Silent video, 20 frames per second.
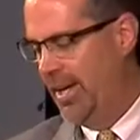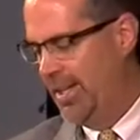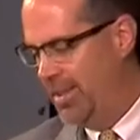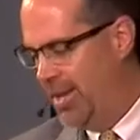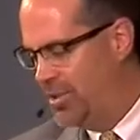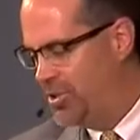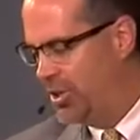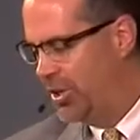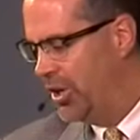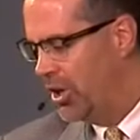
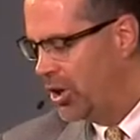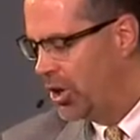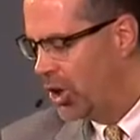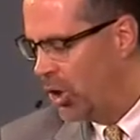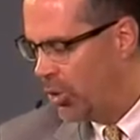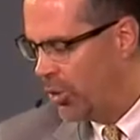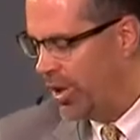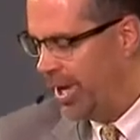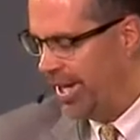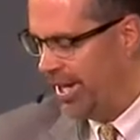These are your
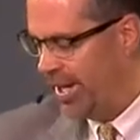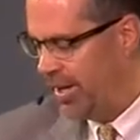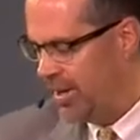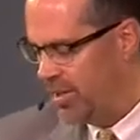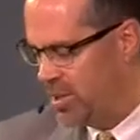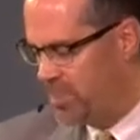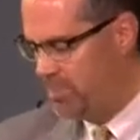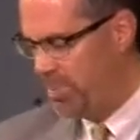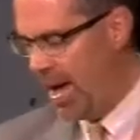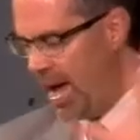glory
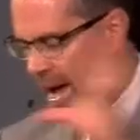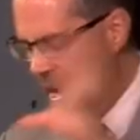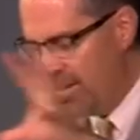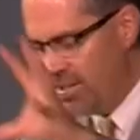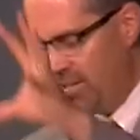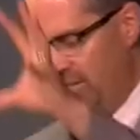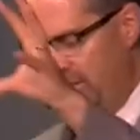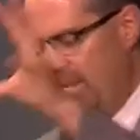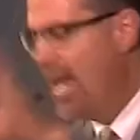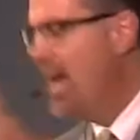years.
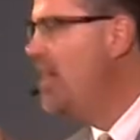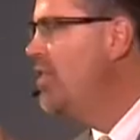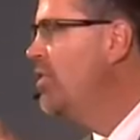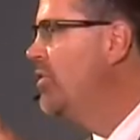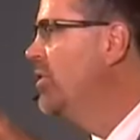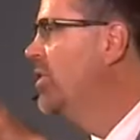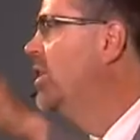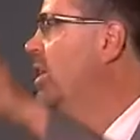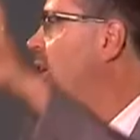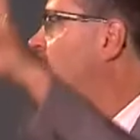Pass
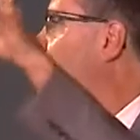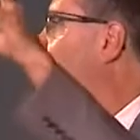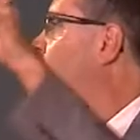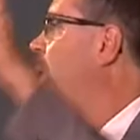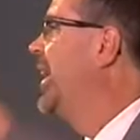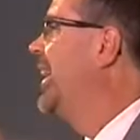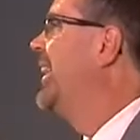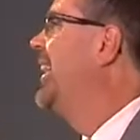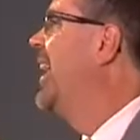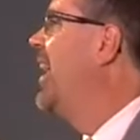down
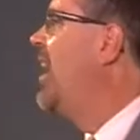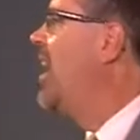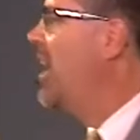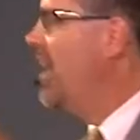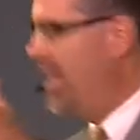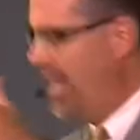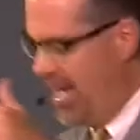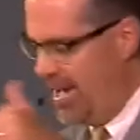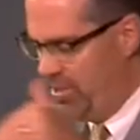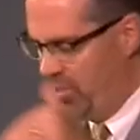what
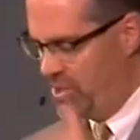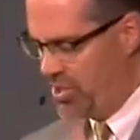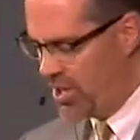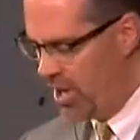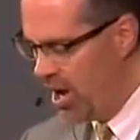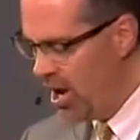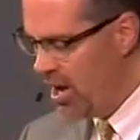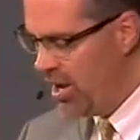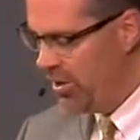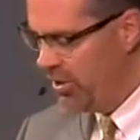God has
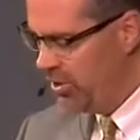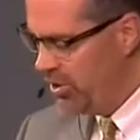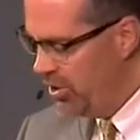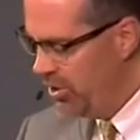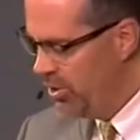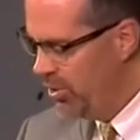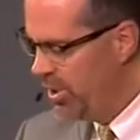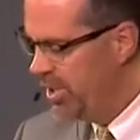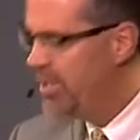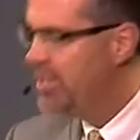taught
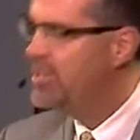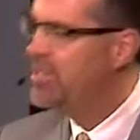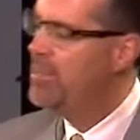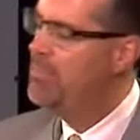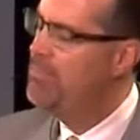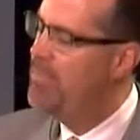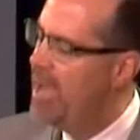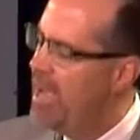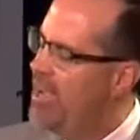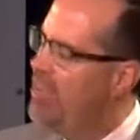you in this
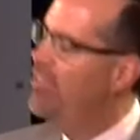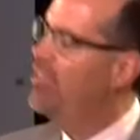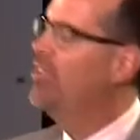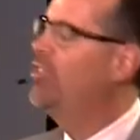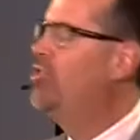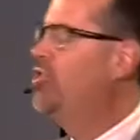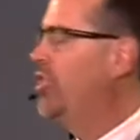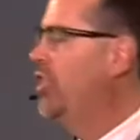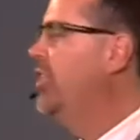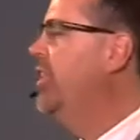
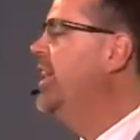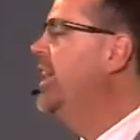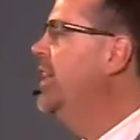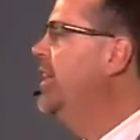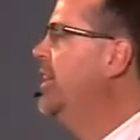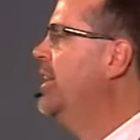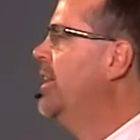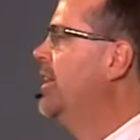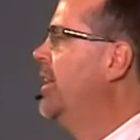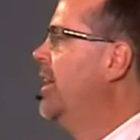amazing
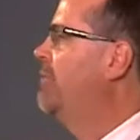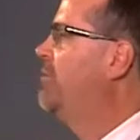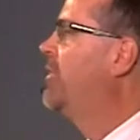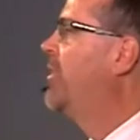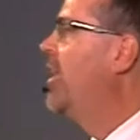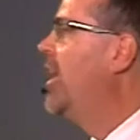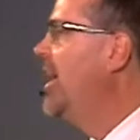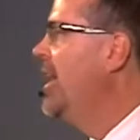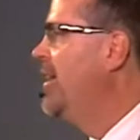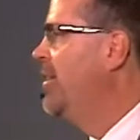journey of
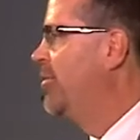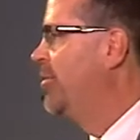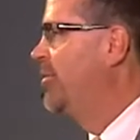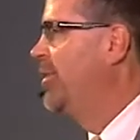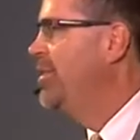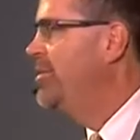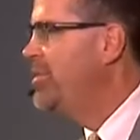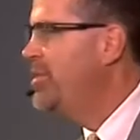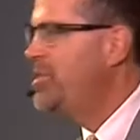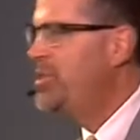grace.
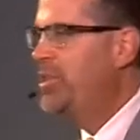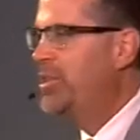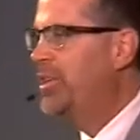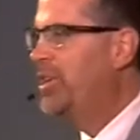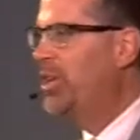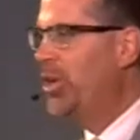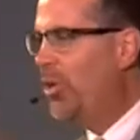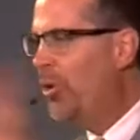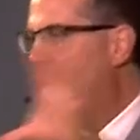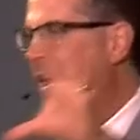This is your
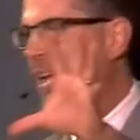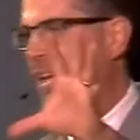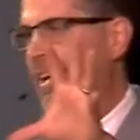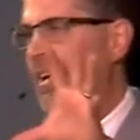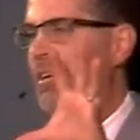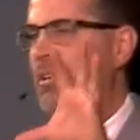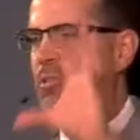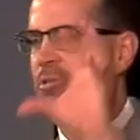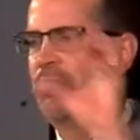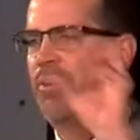glory
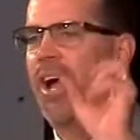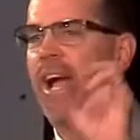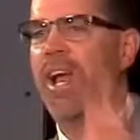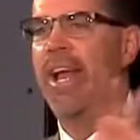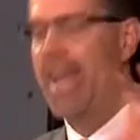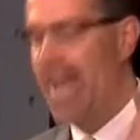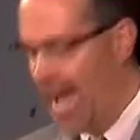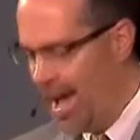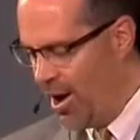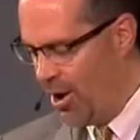years
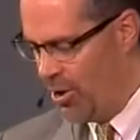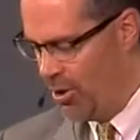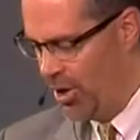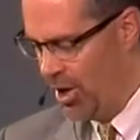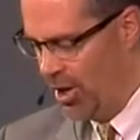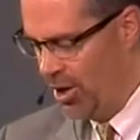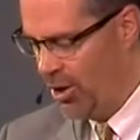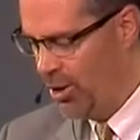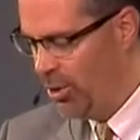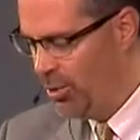right now,
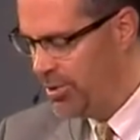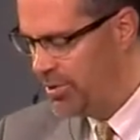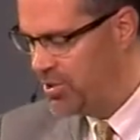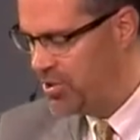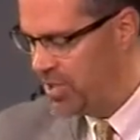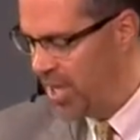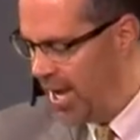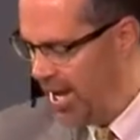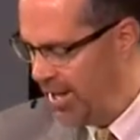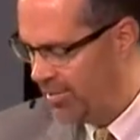older
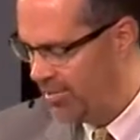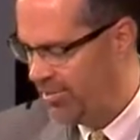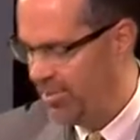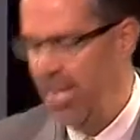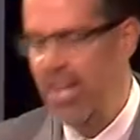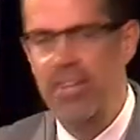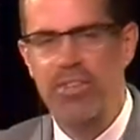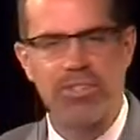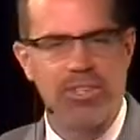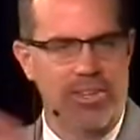saints.
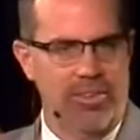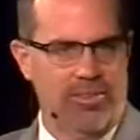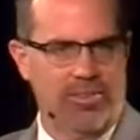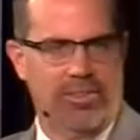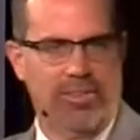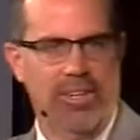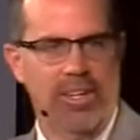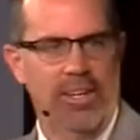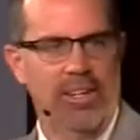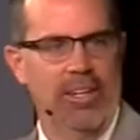Teach
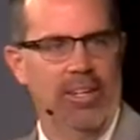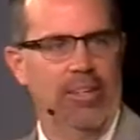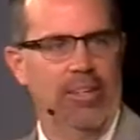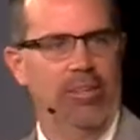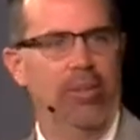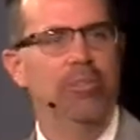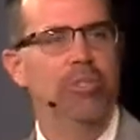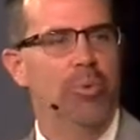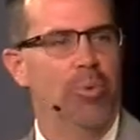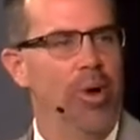us.
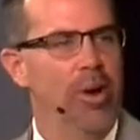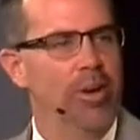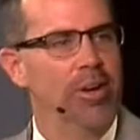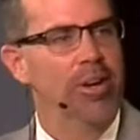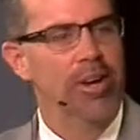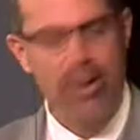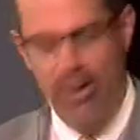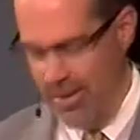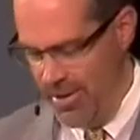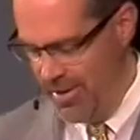Don't you want to
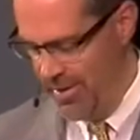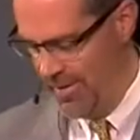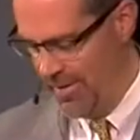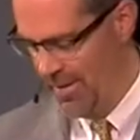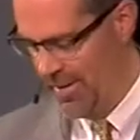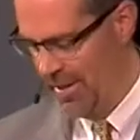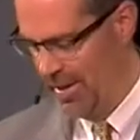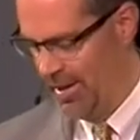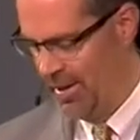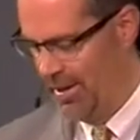learn?
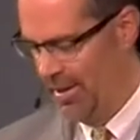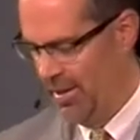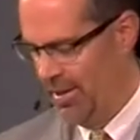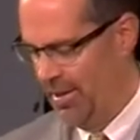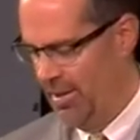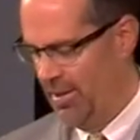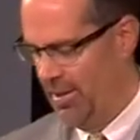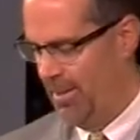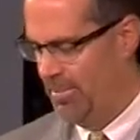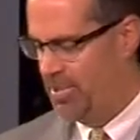
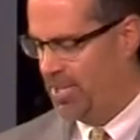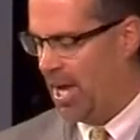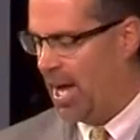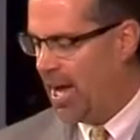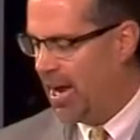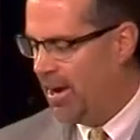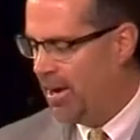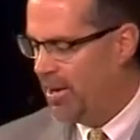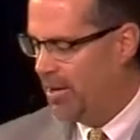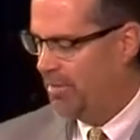I'm
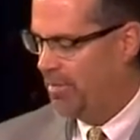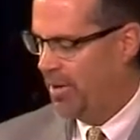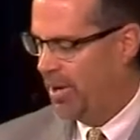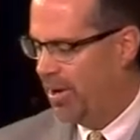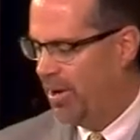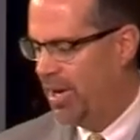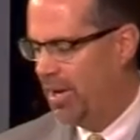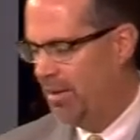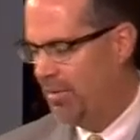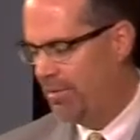tired of
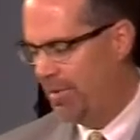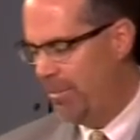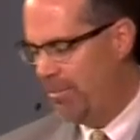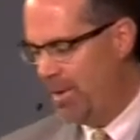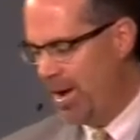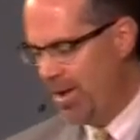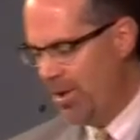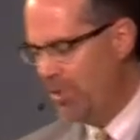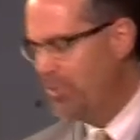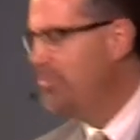learning from
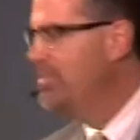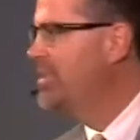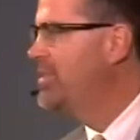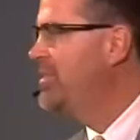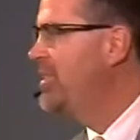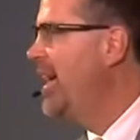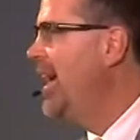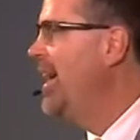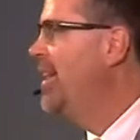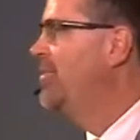my own
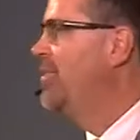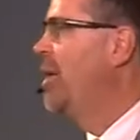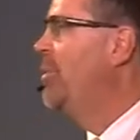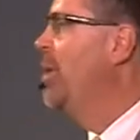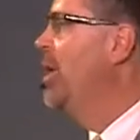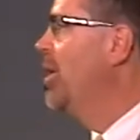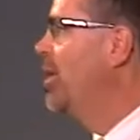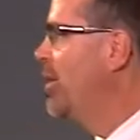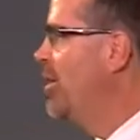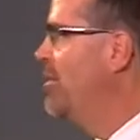mistakes. I
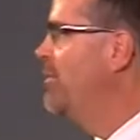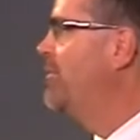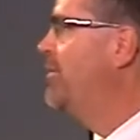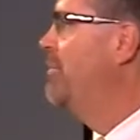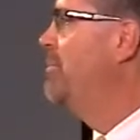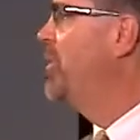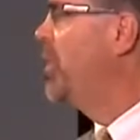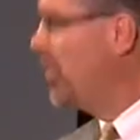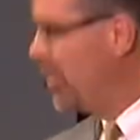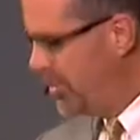want to learn
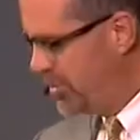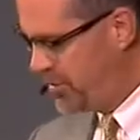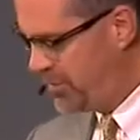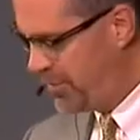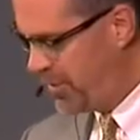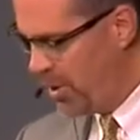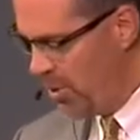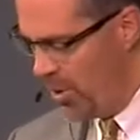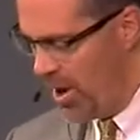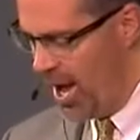from yours
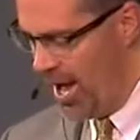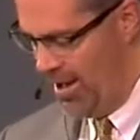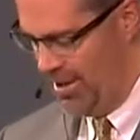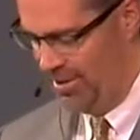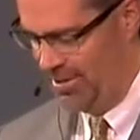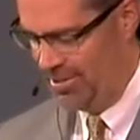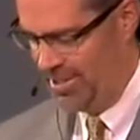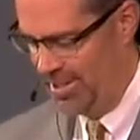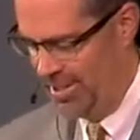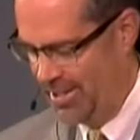for a
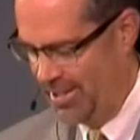while.